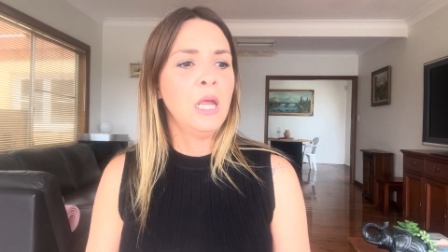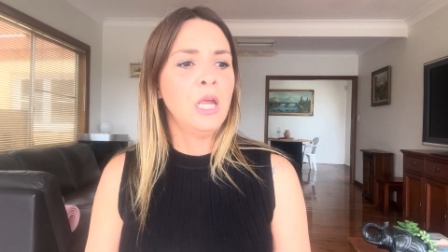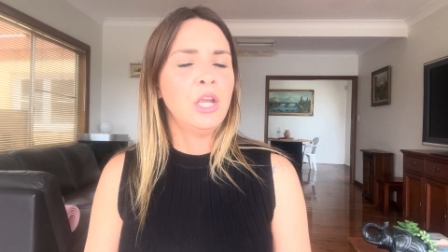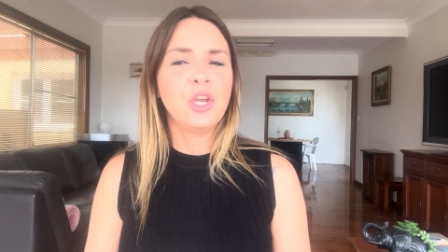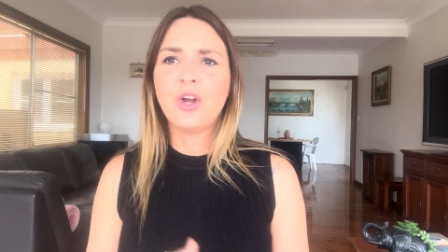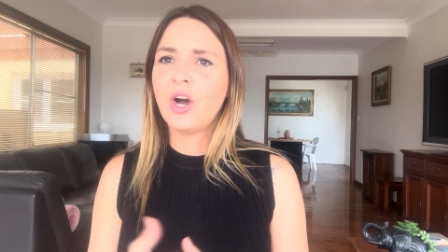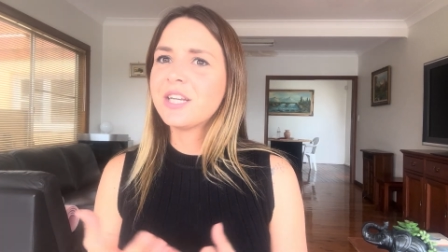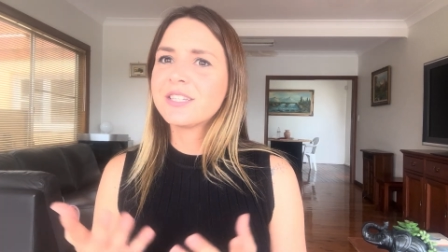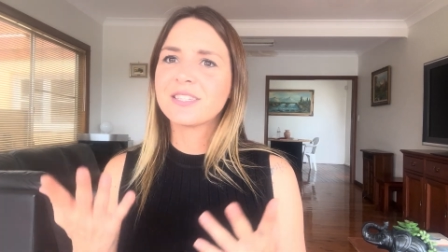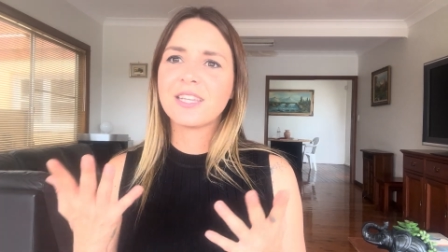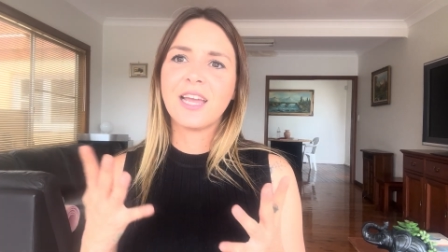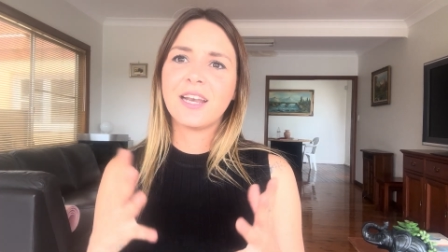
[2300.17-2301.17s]
I
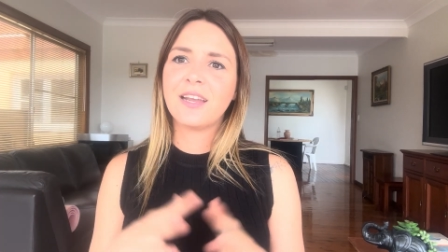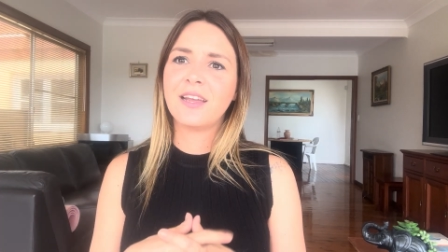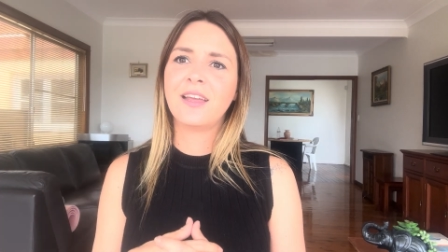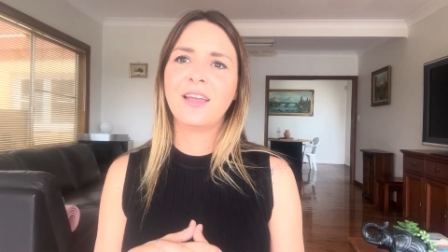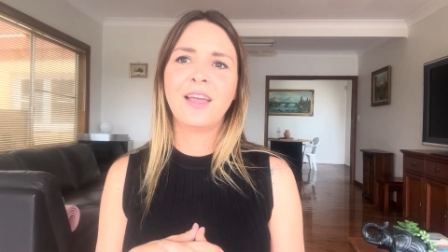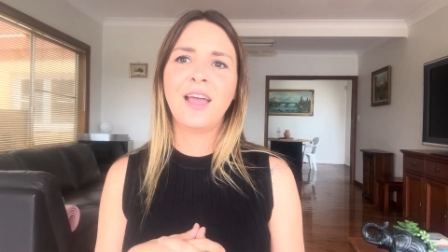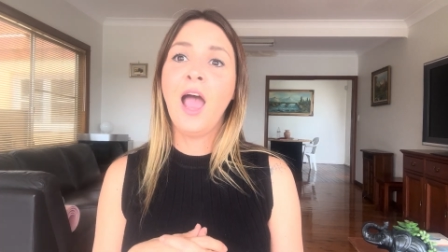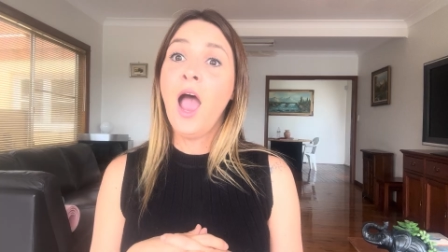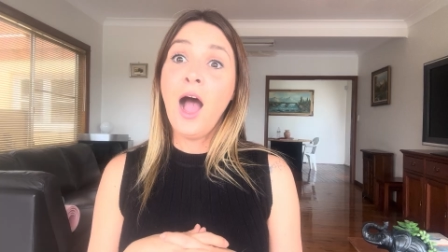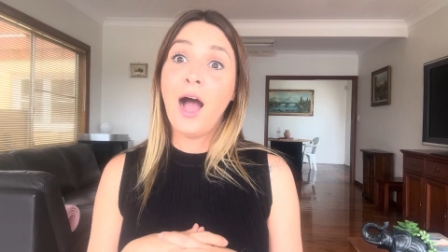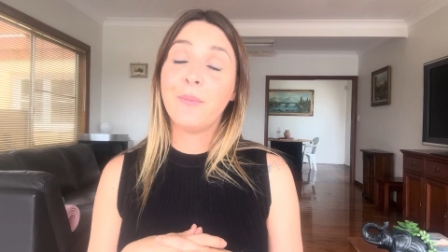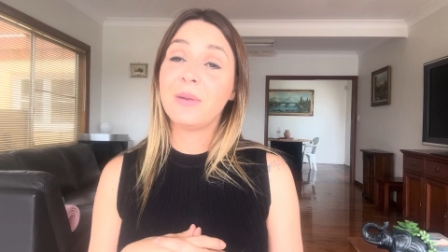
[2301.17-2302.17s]
just said,
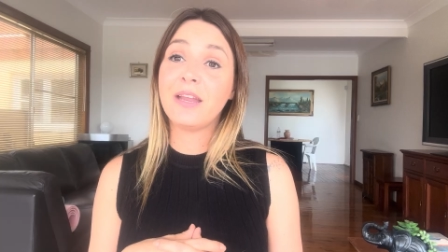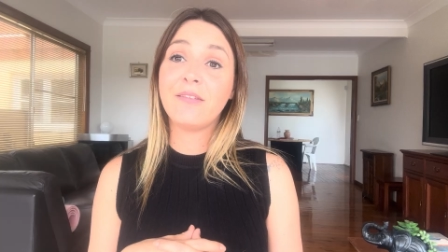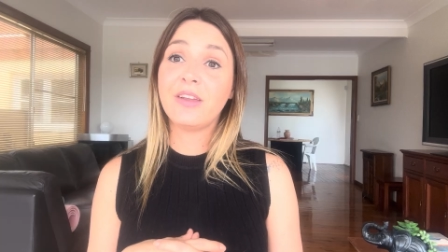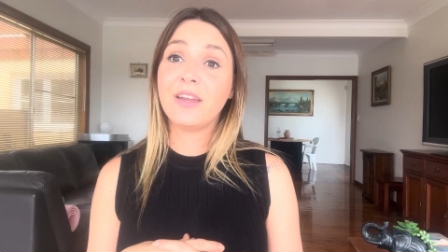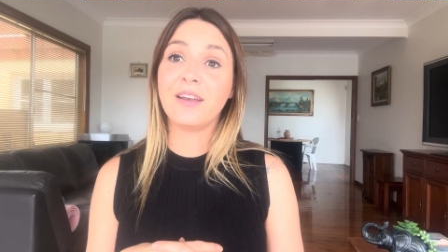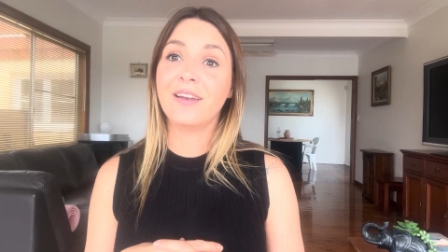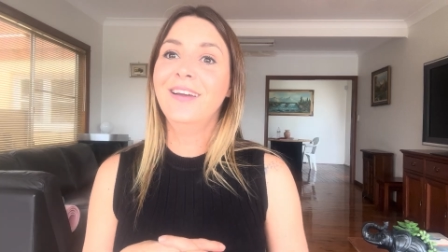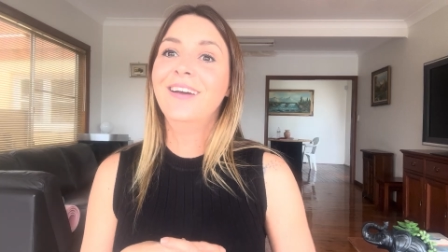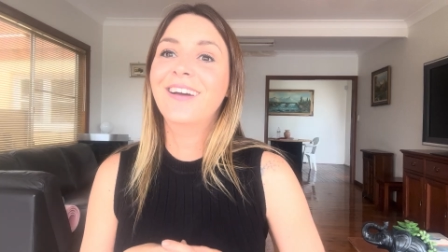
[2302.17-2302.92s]
I'm leaving.